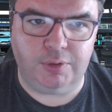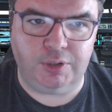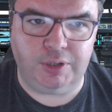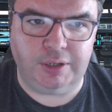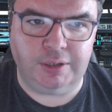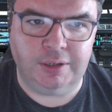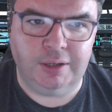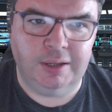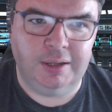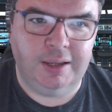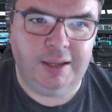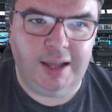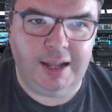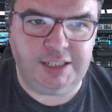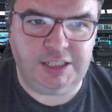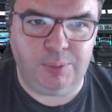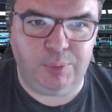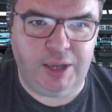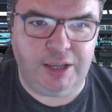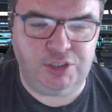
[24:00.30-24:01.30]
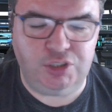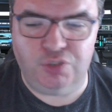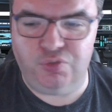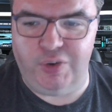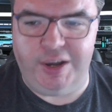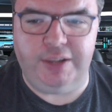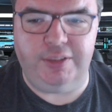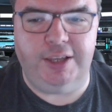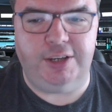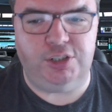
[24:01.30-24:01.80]
including in some cases,
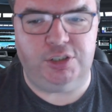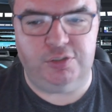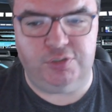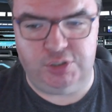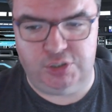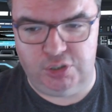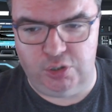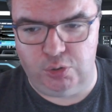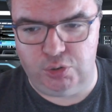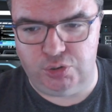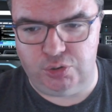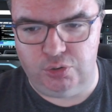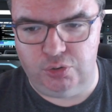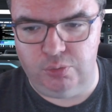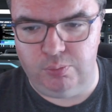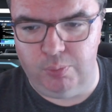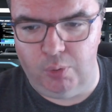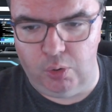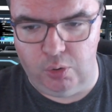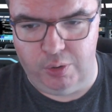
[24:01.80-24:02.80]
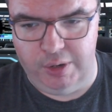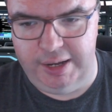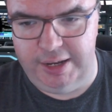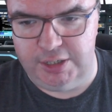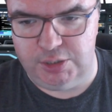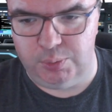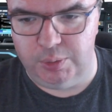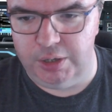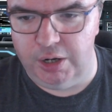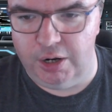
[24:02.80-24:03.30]
violation of social
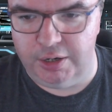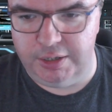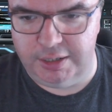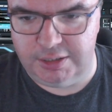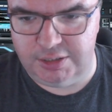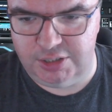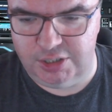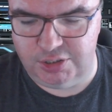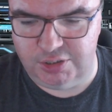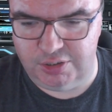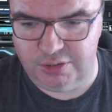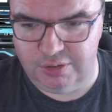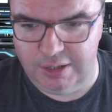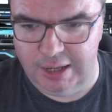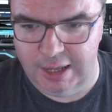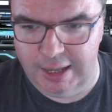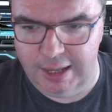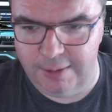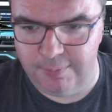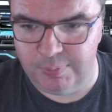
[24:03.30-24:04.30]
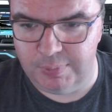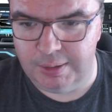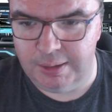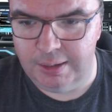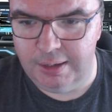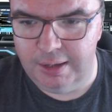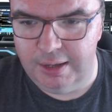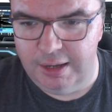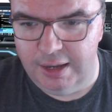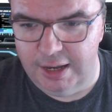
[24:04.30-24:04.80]
mores regarding assist, um,
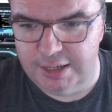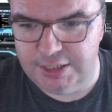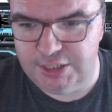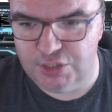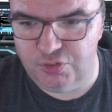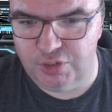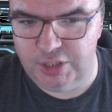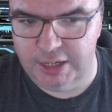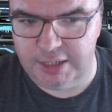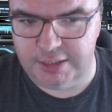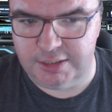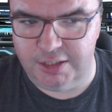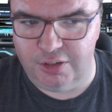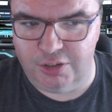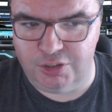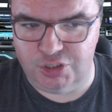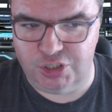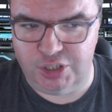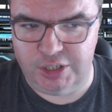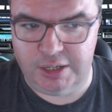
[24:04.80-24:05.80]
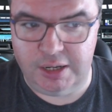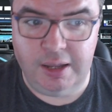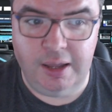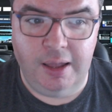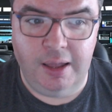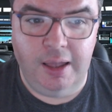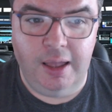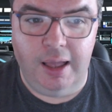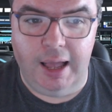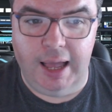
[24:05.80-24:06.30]
assistive technology.
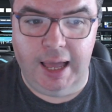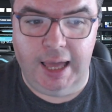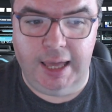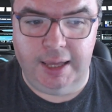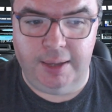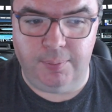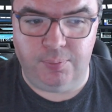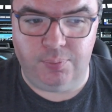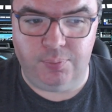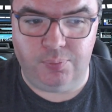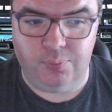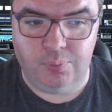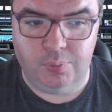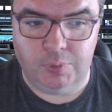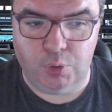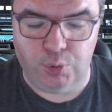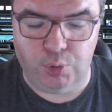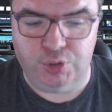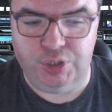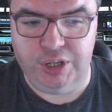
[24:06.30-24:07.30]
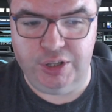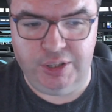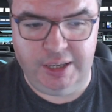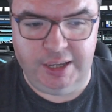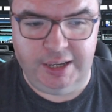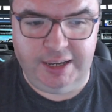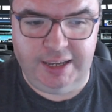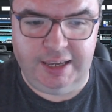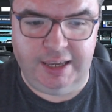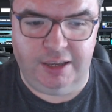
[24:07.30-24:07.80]
Um,
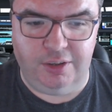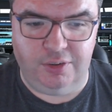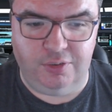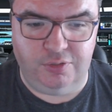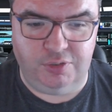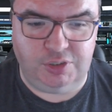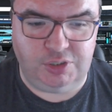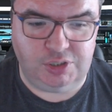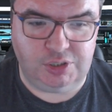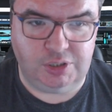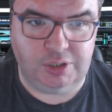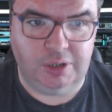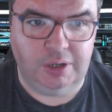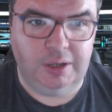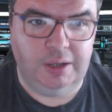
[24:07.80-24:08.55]
Cordelia gives